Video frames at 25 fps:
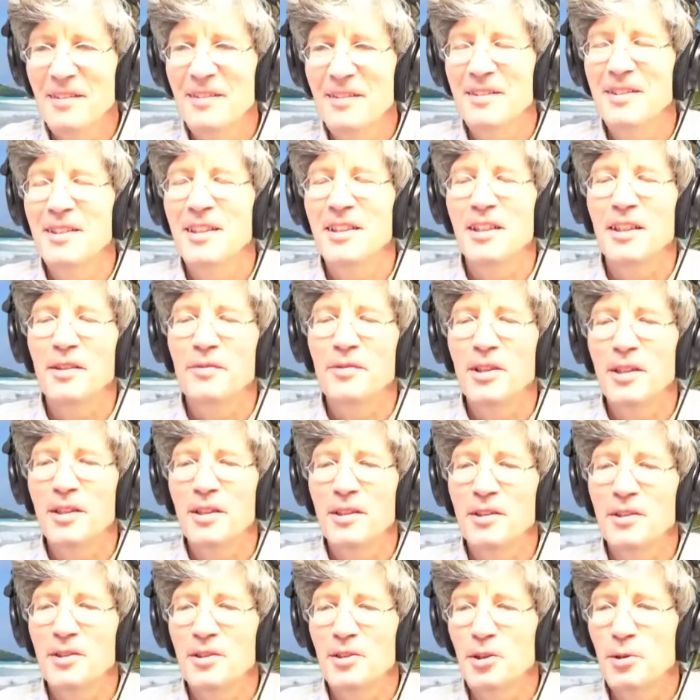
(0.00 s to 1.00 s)
Yeah, I've done
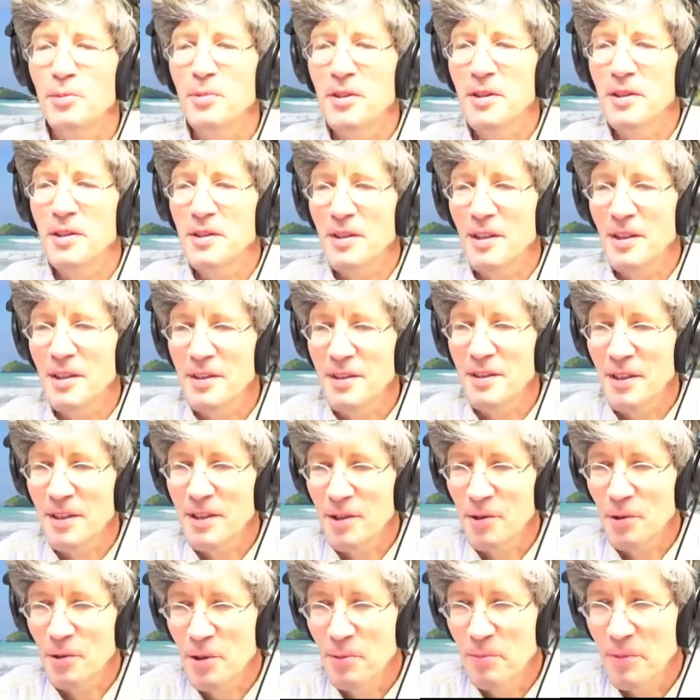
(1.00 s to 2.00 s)
the stupidest things. I
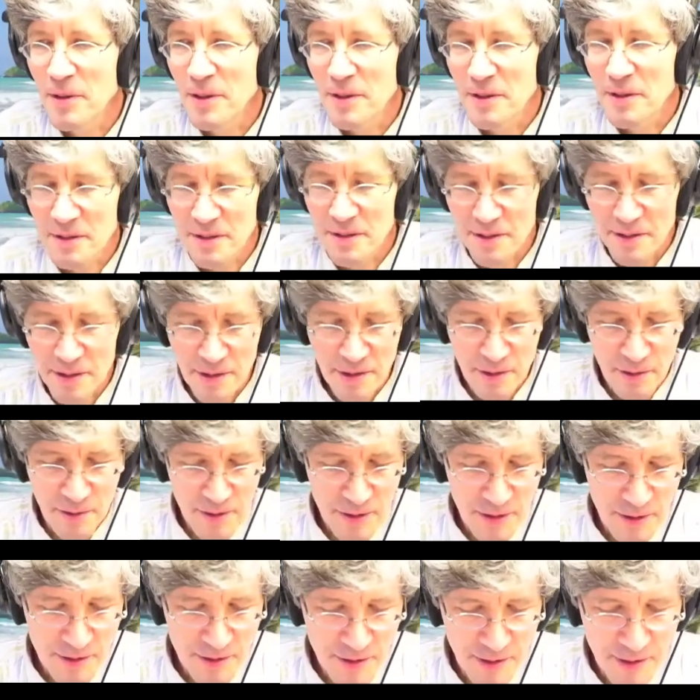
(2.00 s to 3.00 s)
told them, you
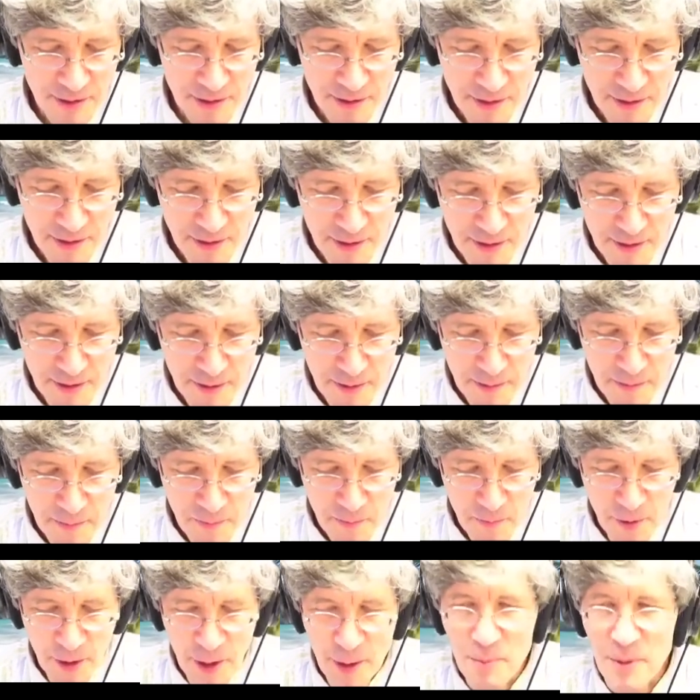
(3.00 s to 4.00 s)
know,
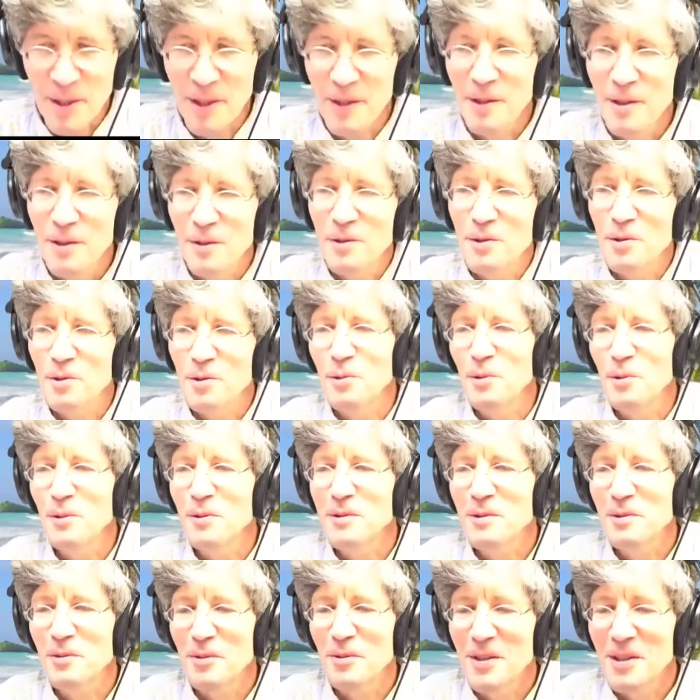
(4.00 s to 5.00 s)
I made the tool
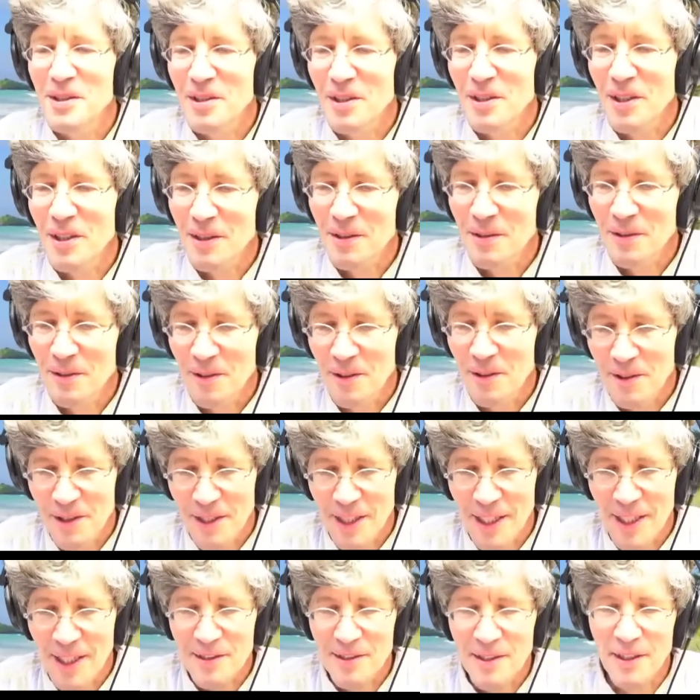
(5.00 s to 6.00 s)
to recycle the
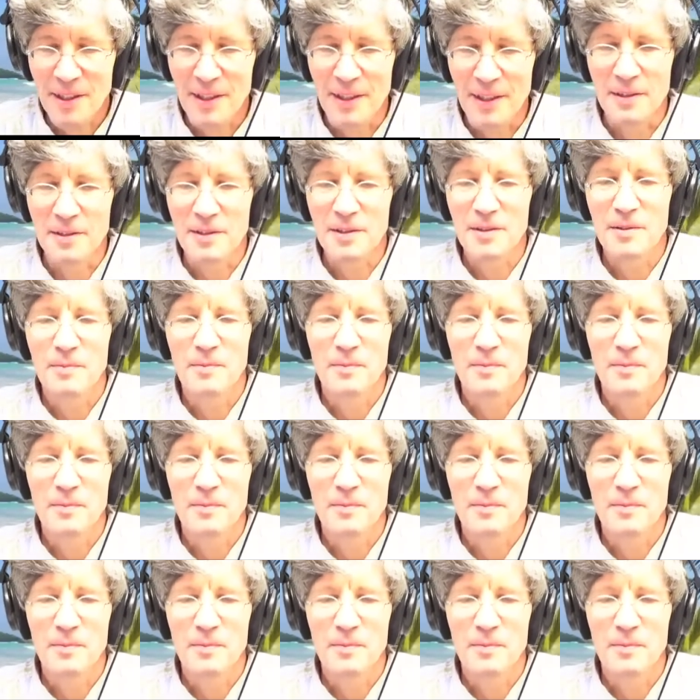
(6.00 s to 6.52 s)
gas cans.